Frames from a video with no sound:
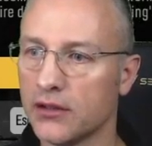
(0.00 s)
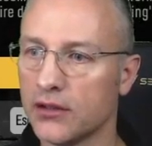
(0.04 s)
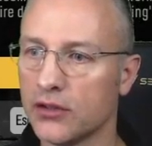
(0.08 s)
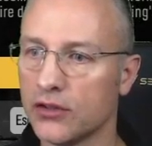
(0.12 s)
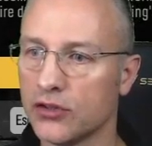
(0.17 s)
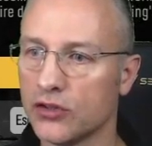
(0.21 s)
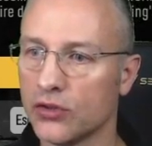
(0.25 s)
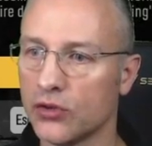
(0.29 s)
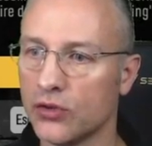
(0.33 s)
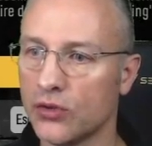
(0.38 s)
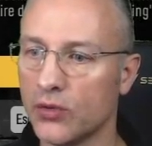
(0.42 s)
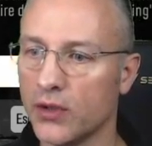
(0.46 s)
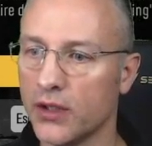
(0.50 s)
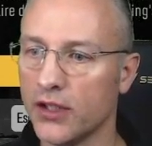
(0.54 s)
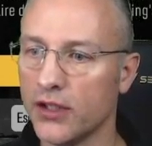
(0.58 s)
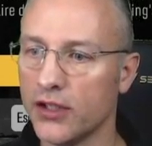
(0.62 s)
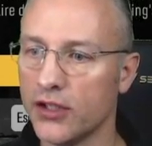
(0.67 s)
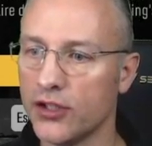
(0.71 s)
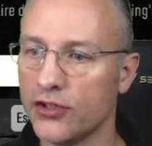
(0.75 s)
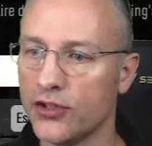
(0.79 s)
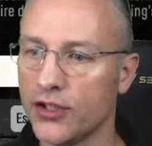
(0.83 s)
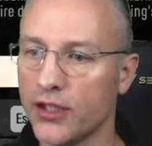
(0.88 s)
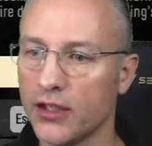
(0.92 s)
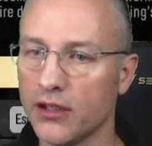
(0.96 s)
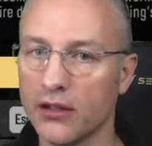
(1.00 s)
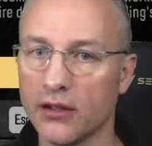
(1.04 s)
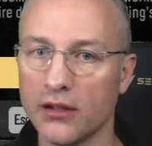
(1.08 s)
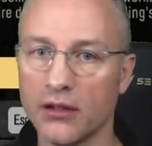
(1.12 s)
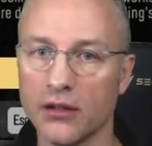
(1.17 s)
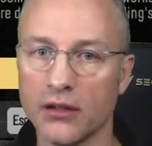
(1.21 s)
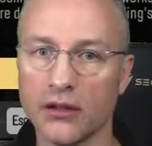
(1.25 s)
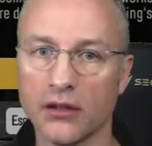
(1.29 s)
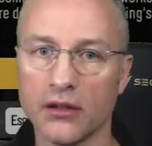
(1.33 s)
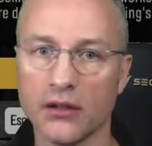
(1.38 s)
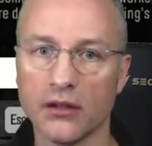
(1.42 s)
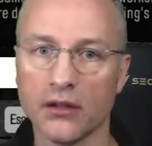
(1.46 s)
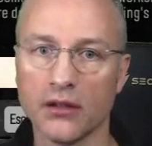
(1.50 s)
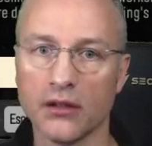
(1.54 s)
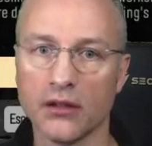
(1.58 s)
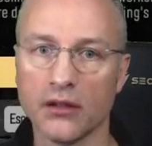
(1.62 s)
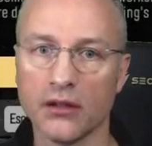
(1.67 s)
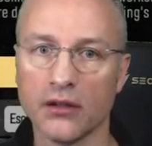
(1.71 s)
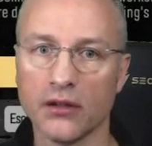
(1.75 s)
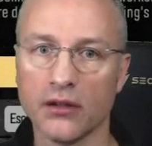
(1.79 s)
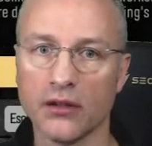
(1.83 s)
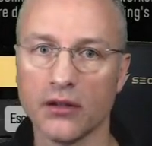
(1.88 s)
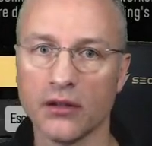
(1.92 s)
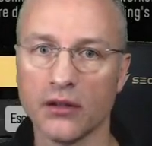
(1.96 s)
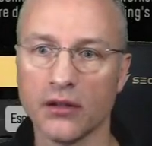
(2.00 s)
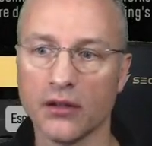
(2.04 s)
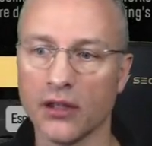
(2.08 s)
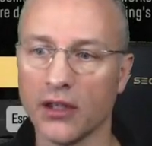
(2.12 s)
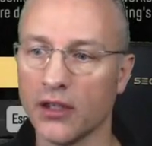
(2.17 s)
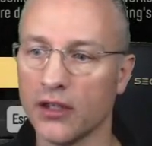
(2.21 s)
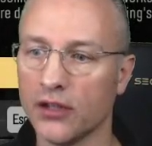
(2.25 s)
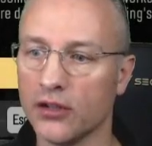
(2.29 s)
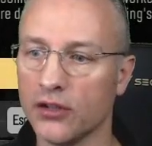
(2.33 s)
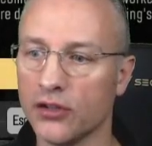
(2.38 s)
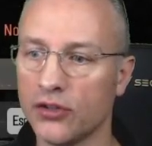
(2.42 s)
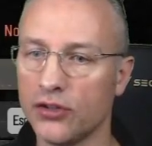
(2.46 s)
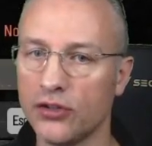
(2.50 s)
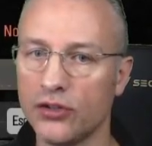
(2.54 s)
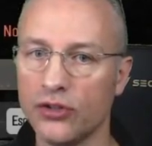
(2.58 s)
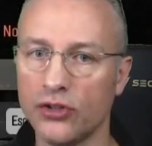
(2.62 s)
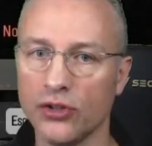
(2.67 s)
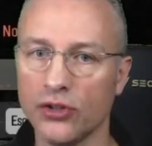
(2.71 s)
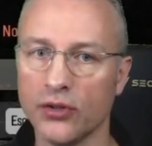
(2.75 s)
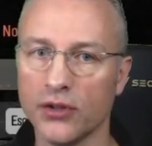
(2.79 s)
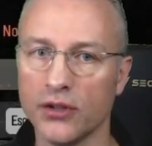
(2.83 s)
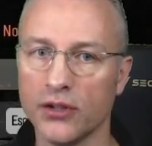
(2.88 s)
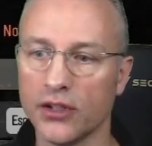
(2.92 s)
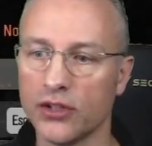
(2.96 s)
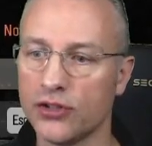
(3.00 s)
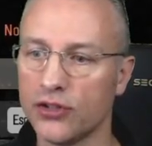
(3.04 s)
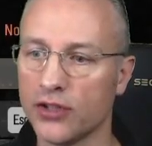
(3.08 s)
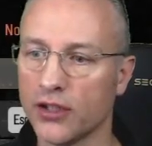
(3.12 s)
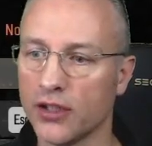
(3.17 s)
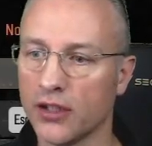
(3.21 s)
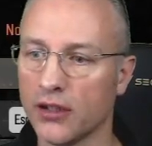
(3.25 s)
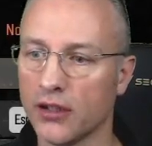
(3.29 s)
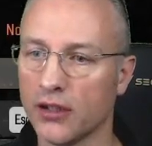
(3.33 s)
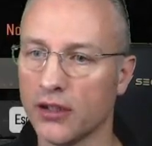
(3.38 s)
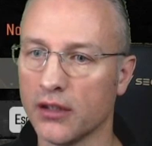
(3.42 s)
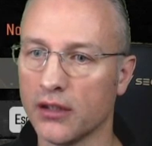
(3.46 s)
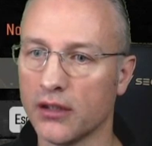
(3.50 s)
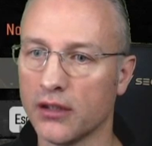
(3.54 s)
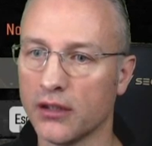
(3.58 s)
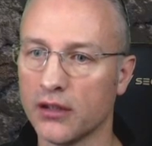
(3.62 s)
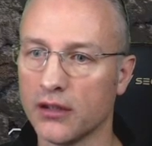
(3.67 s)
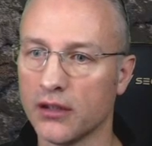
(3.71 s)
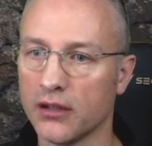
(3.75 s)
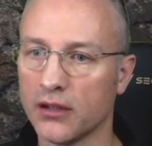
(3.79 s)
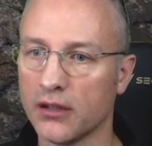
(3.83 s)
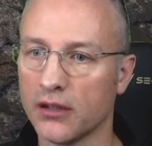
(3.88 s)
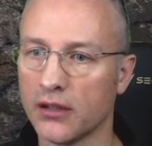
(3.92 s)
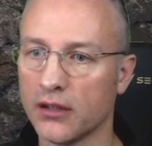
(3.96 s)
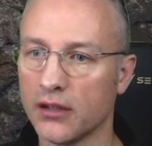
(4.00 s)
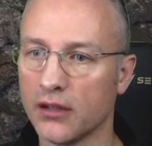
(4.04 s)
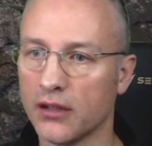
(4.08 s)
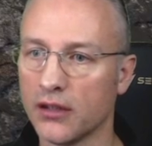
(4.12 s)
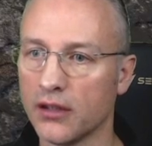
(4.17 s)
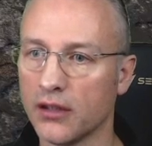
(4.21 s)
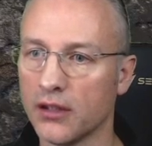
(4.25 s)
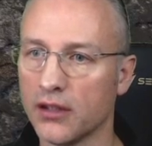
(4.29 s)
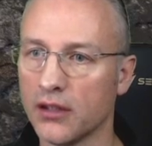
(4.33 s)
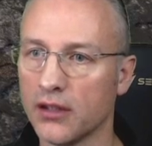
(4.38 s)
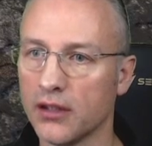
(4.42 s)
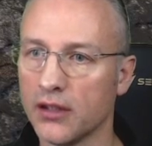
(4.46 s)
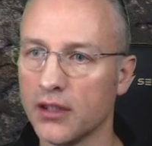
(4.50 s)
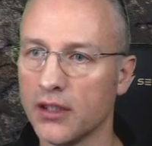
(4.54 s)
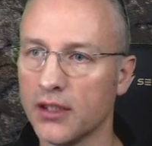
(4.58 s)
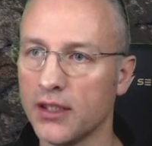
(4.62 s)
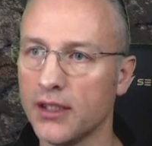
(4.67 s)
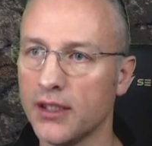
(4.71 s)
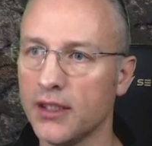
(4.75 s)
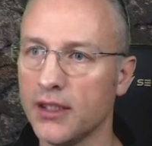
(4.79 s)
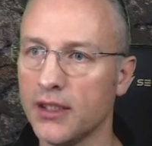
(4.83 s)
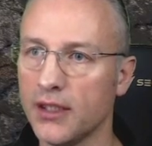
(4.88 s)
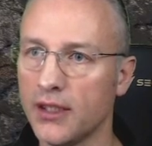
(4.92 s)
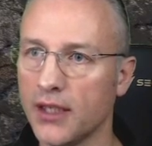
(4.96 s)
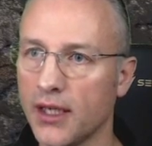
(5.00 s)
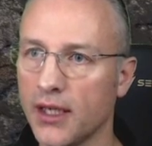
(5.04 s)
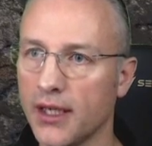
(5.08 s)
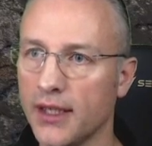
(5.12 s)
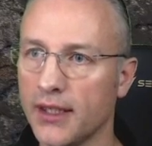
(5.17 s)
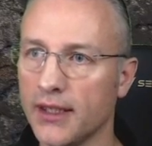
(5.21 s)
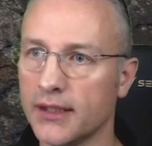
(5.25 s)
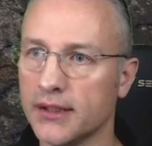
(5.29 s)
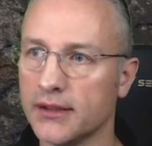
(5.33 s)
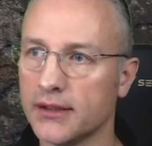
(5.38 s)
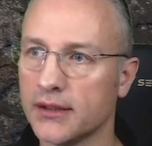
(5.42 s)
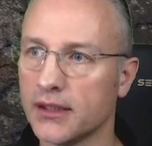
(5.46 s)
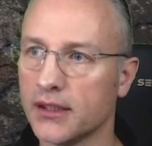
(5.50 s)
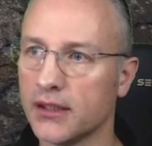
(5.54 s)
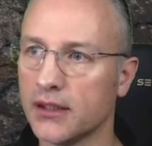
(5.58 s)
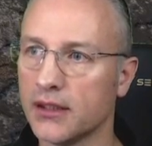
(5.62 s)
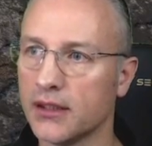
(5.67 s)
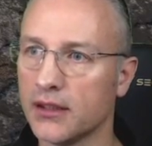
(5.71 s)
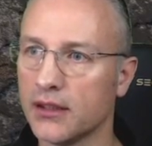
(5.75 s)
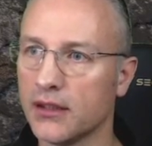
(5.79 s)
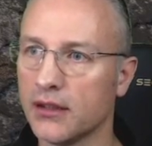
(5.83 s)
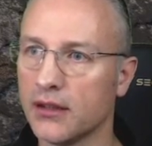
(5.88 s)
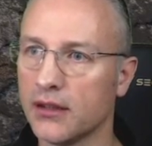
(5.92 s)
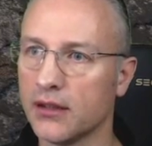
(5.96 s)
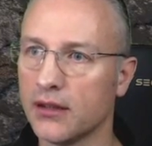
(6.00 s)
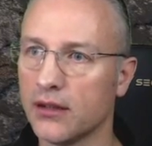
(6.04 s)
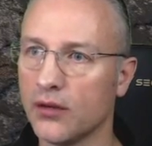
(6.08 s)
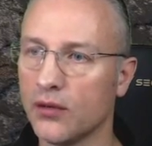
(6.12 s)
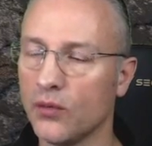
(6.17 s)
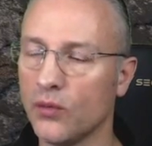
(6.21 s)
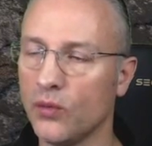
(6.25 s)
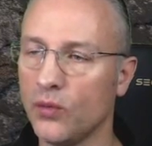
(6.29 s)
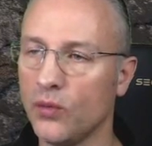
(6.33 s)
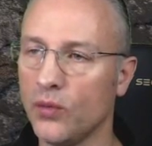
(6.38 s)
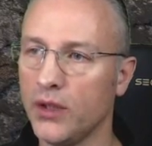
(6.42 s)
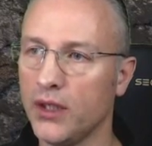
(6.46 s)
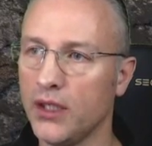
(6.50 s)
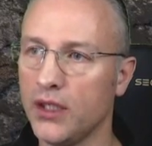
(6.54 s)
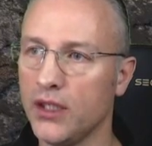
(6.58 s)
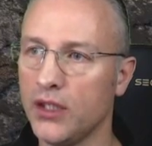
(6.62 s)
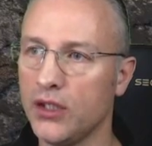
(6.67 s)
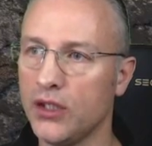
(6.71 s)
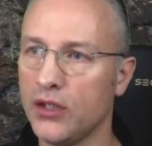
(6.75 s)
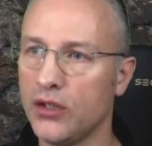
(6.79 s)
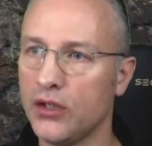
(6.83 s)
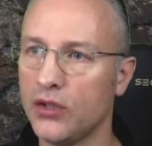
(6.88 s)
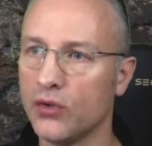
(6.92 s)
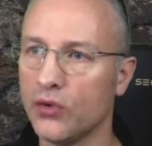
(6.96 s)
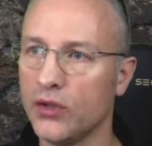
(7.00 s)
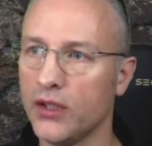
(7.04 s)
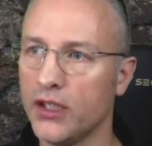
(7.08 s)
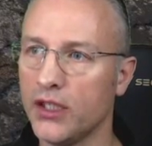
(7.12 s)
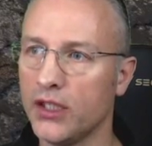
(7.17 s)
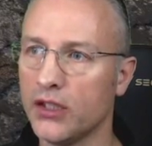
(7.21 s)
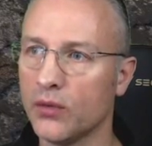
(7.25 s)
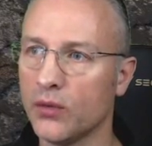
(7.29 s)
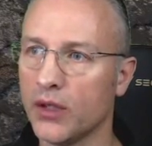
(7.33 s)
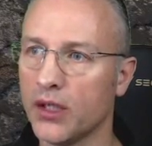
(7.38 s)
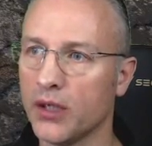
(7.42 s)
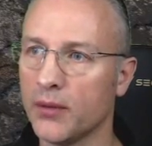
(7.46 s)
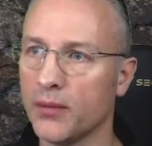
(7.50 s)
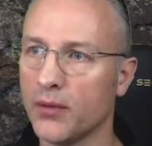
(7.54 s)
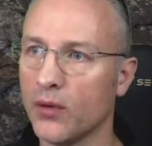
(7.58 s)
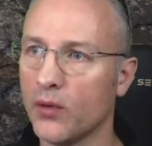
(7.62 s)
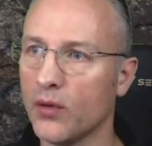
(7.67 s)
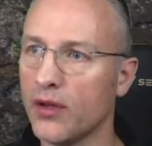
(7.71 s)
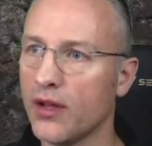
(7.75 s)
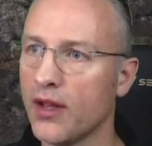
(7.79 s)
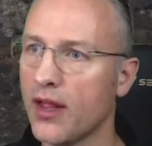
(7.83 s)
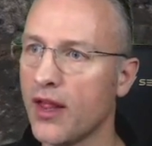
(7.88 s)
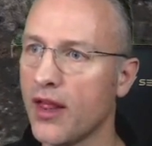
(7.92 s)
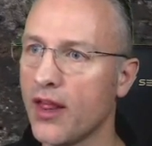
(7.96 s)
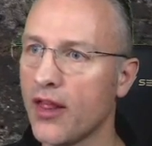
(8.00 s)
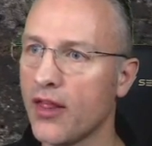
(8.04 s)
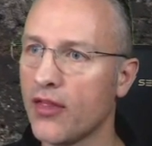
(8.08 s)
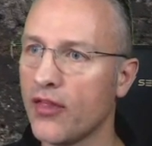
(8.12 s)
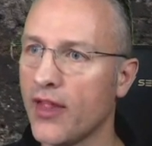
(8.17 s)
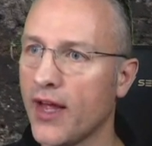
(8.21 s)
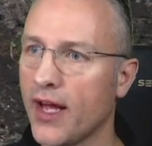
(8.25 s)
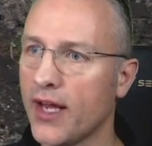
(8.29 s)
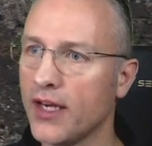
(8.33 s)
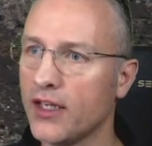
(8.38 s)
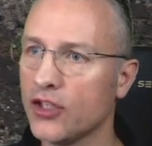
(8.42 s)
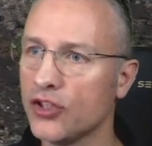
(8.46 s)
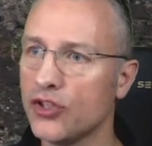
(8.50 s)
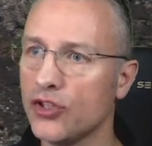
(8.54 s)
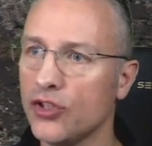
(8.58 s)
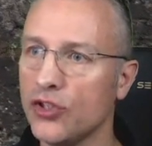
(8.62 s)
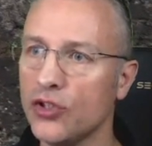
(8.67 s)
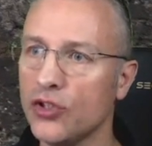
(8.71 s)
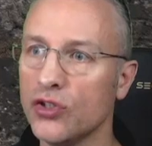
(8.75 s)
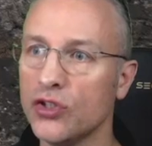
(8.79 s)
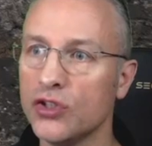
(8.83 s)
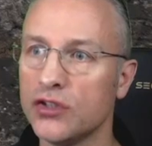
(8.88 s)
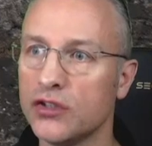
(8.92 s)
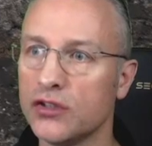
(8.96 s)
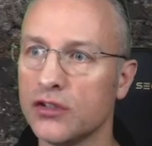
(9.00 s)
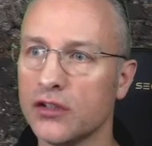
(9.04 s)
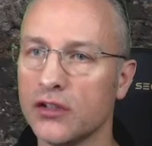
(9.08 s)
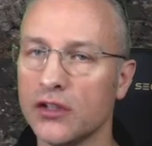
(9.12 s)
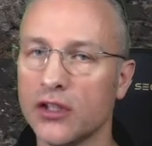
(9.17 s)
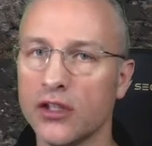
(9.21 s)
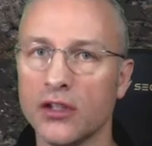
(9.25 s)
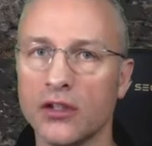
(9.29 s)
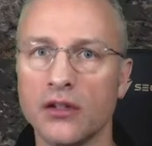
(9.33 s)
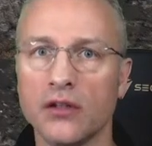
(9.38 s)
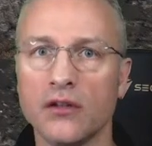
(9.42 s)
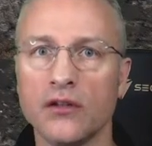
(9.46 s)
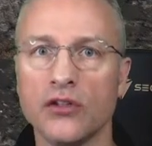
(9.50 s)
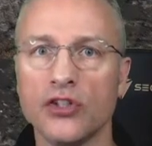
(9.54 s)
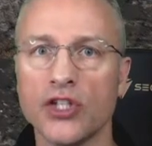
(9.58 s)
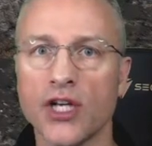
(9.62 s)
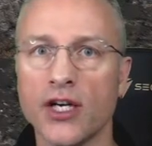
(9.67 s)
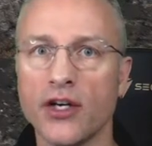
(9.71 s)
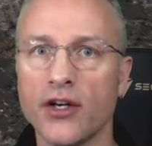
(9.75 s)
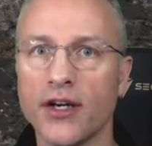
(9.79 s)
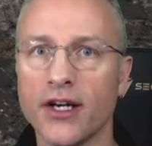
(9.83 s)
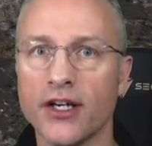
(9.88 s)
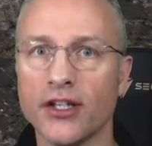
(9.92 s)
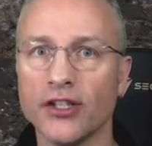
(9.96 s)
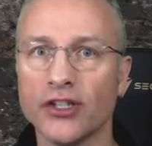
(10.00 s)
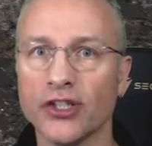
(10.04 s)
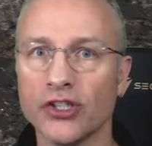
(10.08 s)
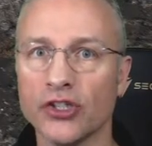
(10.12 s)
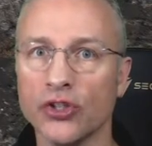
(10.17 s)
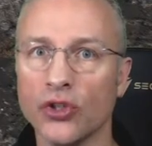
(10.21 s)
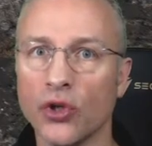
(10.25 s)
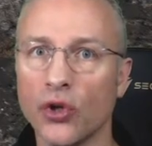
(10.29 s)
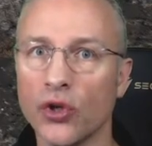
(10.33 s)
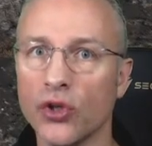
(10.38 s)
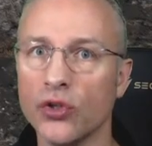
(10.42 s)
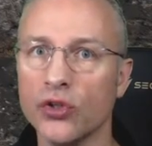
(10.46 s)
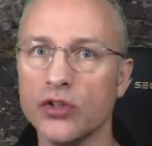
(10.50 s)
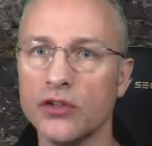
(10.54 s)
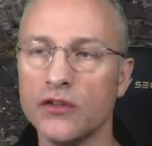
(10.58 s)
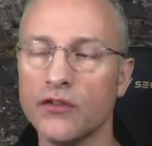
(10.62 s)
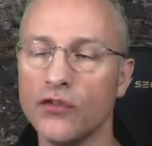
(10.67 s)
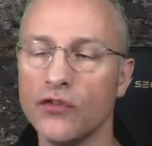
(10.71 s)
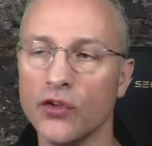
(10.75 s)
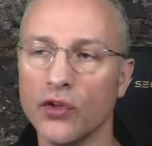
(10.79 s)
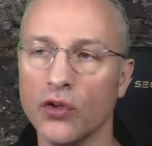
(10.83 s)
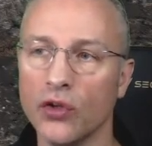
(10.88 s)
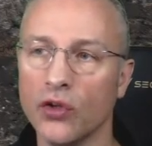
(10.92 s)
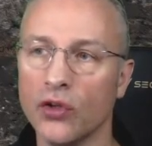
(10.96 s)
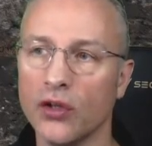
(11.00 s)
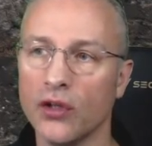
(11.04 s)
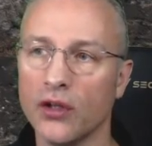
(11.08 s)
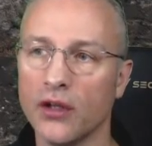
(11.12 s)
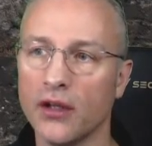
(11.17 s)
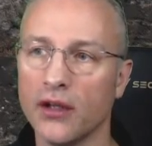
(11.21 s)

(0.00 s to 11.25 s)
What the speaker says: So 1 in the trailer and 2 in the trailer. Nice. We don't need to worry about that. Doesn't use, the generator does not use fuel